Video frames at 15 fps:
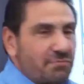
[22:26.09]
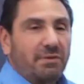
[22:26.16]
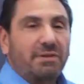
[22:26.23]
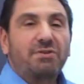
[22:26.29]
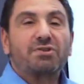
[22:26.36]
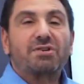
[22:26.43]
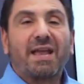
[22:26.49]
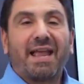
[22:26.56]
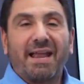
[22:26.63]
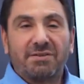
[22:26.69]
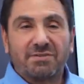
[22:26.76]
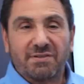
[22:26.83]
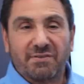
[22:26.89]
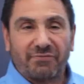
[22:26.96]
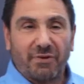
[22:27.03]
really
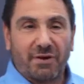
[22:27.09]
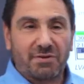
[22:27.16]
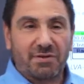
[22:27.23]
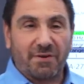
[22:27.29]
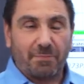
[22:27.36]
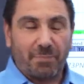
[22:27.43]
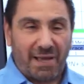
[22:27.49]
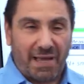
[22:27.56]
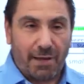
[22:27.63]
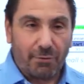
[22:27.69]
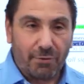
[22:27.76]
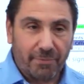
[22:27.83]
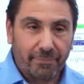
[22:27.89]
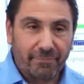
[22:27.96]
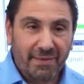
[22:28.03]
change as a function of
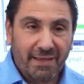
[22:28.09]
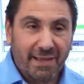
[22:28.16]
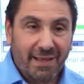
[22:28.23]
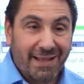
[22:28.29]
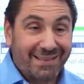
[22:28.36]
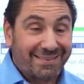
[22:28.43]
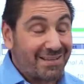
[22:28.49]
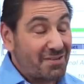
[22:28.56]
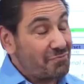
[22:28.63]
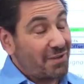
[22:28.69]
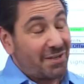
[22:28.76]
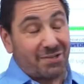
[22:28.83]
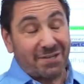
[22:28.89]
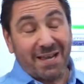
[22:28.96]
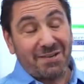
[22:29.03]
power. It doesn't
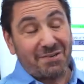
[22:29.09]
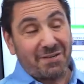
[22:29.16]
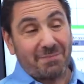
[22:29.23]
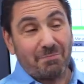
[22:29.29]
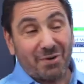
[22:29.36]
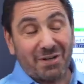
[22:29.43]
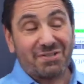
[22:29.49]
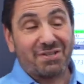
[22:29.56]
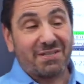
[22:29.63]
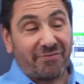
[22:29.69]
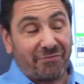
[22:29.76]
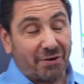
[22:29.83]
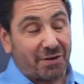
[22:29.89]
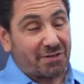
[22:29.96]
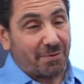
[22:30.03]
really change as much as a
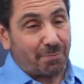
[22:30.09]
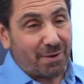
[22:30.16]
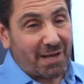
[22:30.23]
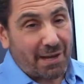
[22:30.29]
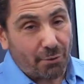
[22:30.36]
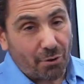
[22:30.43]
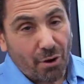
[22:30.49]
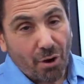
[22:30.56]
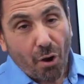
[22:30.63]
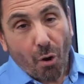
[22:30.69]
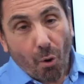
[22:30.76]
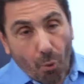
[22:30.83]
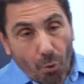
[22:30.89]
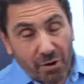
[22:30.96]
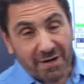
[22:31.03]
function of power
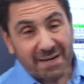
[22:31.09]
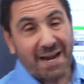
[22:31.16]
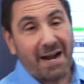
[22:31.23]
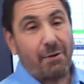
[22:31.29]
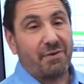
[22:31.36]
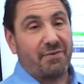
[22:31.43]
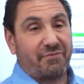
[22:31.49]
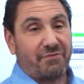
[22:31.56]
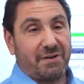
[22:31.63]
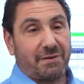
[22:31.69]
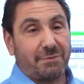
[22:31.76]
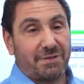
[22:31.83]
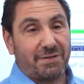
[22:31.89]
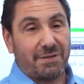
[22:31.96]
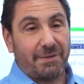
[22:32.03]
or carrier
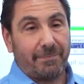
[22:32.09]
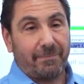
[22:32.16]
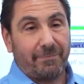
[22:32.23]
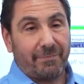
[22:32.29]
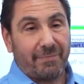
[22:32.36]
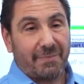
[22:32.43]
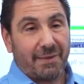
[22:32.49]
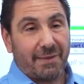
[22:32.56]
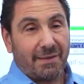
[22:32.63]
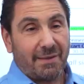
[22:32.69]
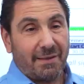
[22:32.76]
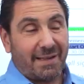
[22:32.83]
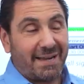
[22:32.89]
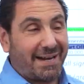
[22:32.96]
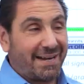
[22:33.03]
frequency.
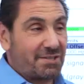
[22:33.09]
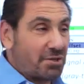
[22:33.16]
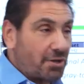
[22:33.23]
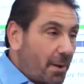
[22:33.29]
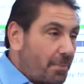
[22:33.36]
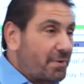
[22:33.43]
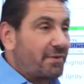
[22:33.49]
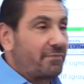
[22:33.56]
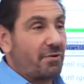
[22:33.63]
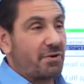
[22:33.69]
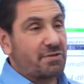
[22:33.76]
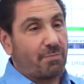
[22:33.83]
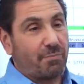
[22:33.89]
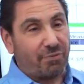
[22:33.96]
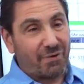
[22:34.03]
Again, it's an up
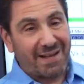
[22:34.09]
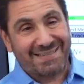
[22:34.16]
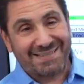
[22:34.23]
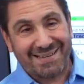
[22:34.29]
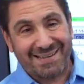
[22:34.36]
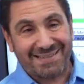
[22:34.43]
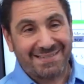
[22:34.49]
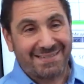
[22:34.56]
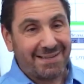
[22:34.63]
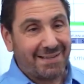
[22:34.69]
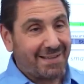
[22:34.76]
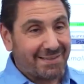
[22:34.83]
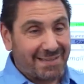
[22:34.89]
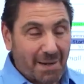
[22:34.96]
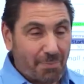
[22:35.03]
conversion process.
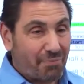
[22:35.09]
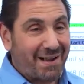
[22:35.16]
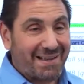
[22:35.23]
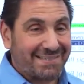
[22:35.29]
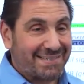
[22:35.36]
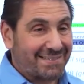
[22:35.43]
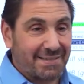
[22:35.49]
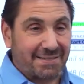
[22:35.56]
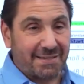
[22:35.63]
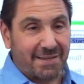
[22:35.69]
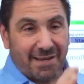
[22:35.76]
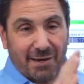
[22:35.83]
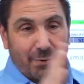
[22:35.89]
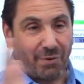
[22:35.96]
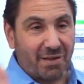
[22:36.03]
That process doesn't
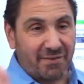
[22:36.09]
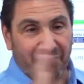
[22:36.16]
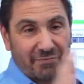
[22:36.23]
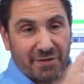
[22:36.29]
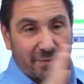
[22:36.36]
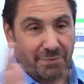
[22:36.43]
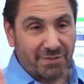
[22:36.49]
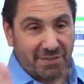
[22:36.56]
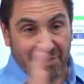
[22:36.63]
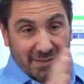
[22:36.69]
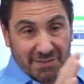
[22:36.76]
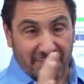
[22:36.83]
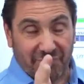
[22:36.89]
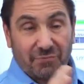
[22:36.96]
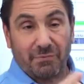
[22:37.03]
care where the frequency
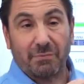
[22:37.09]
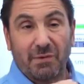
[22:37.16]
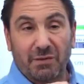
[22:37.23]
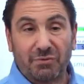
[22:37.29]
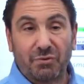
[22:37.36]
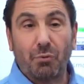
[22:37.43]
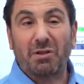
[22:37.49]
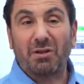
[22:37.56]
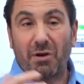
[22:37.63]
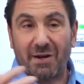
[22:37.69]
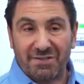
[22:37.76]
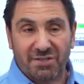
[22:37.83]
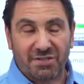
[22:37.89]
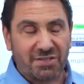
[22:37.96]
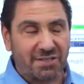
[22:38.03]
is to a
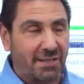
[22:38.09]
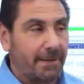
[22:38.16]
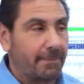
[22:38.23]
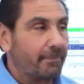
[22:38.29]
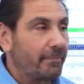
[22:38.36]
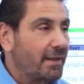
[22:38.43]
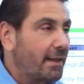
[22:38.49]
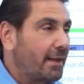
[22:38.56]
large extent,